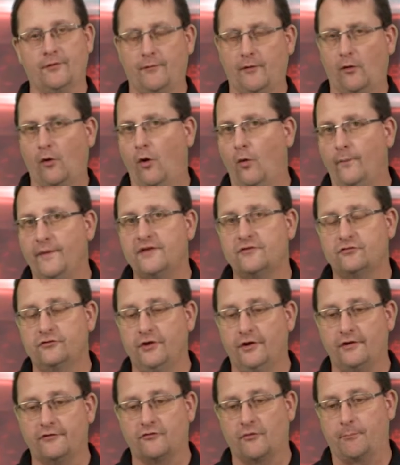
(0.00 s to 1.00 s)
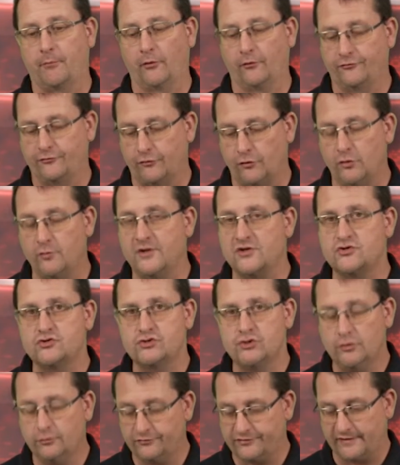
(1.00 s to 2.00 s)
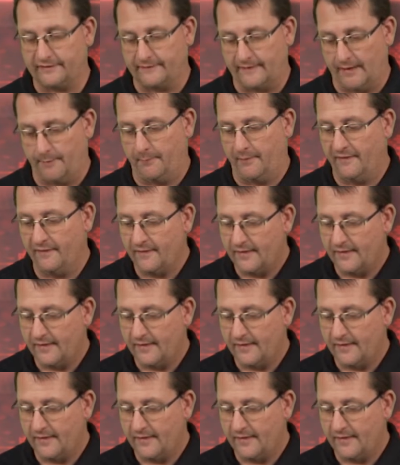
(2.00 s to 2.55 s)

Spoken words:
They're only as good as a person who is using them.